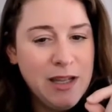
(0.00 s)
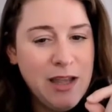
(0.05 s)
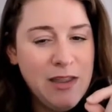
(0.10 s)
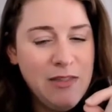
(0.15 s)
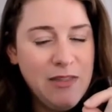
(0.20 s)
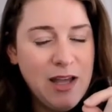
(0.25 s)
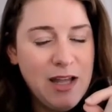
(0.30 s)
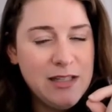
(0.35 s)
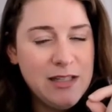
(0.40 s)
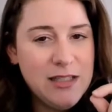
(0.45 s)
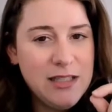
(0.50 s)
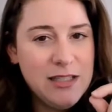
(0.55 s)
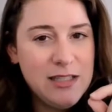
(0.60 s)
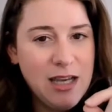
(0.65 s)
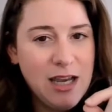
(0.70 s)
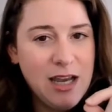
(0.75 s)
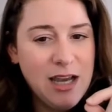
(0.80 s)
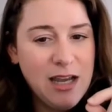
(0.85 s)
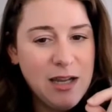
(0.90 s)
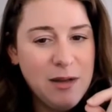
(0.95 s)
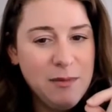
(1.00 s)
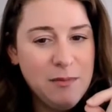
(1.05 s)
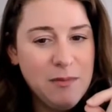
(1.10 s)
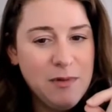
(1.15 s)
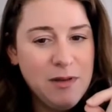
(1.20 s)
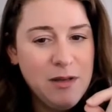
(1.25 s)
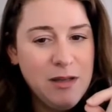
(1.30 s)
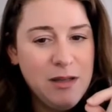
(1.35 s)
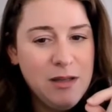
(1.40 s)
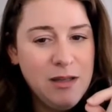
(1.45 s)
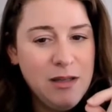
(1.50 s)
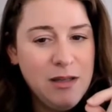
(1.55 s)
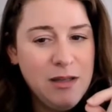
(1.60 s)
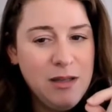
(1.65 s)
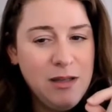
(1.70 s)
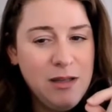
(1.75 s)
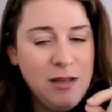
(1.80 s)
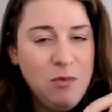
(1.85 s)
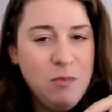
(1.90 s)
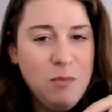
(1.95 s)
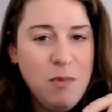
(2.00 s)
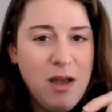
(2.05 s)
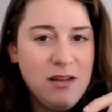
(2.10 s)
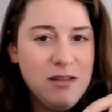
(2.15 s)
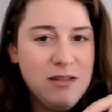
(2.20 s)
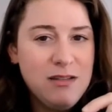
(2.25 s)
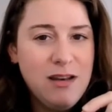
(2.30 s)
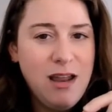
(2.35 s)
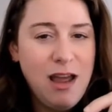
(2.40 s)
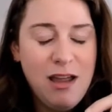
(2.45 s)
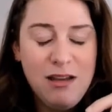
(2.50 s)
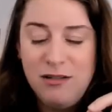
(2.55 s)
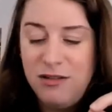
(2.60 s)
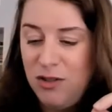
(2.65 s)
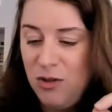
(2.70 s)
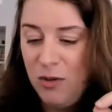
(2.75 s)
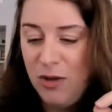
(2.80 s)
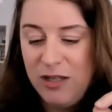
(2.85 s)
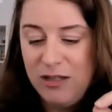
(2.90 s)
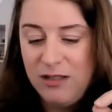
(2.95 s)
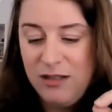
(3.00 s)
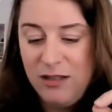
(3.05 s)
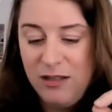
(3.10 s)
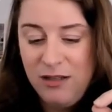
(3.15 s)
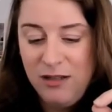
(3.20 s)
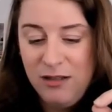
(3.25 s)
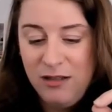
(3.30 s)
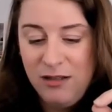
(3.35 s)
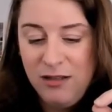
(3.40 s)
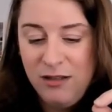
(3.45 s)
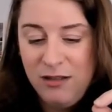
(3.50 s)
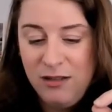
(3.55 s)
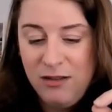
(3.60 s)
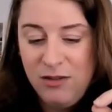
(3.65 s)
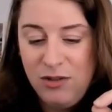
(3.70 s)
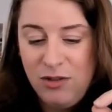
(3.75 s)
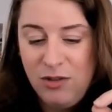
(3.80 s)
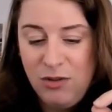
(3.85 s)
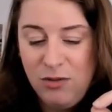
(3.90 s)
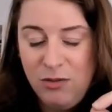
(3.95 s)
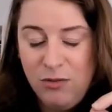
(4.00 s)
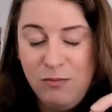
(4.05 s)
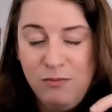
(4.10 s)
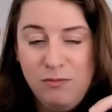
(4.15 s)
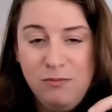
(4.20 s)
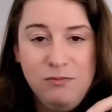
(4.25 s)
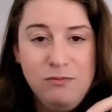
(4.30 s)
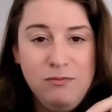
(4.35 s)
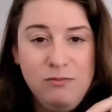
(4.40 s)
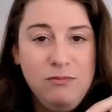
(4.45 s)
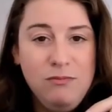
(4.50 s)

And that's the time you must not do it, to